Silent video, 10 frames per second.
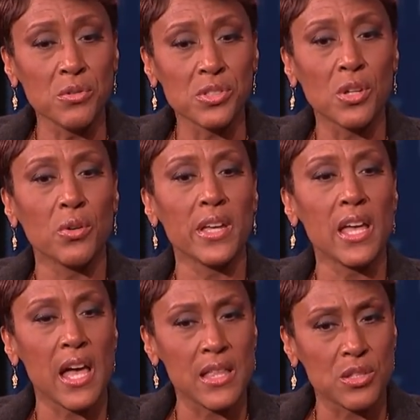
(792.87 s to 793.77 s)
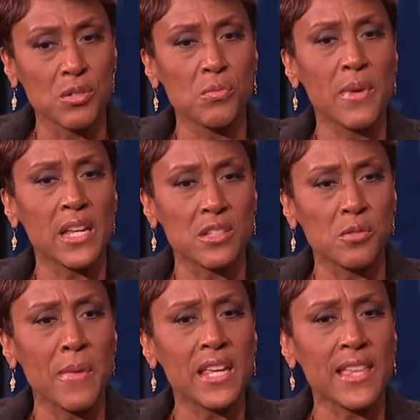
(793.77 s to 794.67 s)
So to
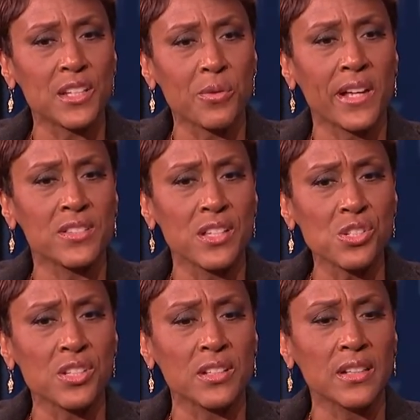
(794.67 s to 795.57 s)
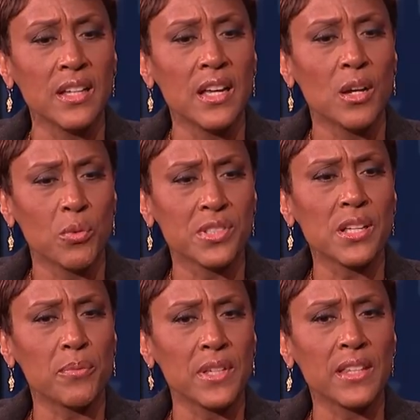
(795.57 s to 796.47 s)
make that transition was
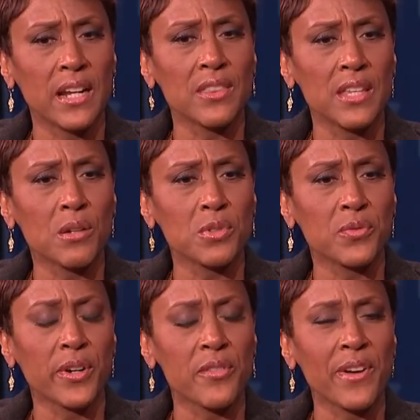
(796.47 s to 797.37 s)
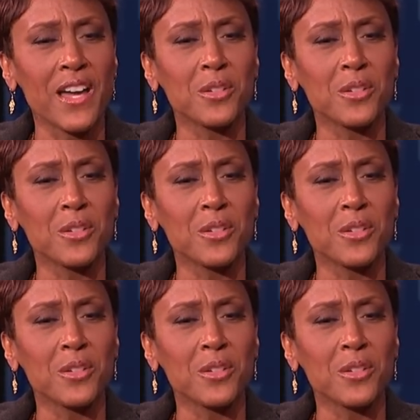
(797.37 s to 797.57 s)
something that I think was very vital.